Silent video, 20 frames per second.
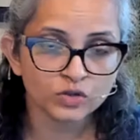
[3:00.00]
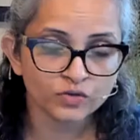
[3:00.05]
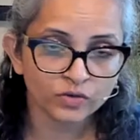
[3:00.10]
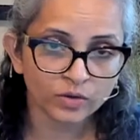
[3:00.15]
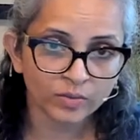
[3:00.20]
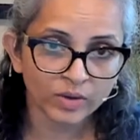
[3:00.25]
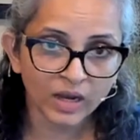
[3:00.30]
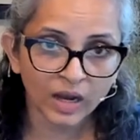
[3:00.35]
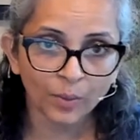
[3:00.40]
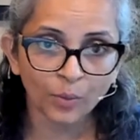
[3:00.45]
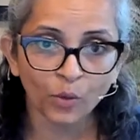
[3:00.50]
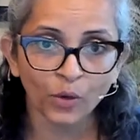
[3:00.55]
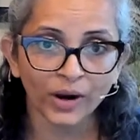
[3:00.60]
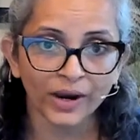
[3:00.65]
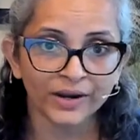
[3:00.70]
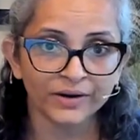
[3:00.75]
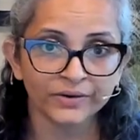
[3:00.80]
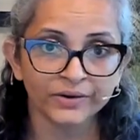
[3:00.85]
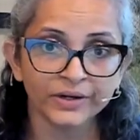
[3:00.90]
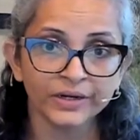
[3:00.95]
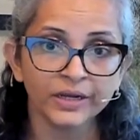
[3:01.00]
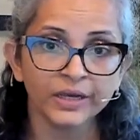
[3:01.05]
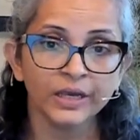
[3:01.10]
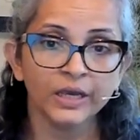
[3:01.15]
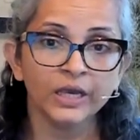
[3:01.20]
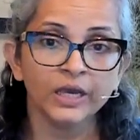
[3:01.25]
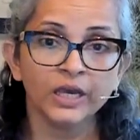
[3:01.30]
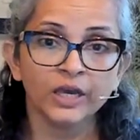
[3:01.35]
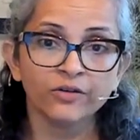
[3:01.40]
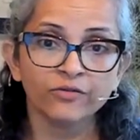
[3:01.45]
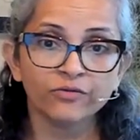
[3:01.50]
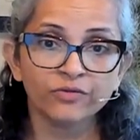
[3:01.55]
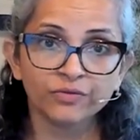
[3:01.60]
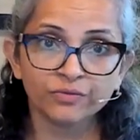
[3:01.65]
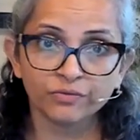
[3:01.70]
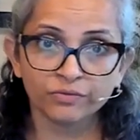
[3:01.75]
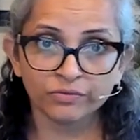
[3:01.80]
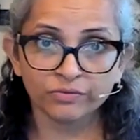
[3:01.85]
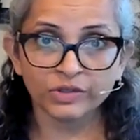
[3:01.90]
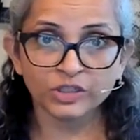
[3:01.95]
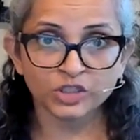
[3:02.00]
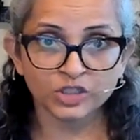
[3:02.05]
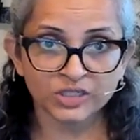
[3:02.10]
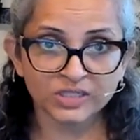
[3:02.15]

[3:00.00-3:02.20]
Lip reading: from carbohydrate, which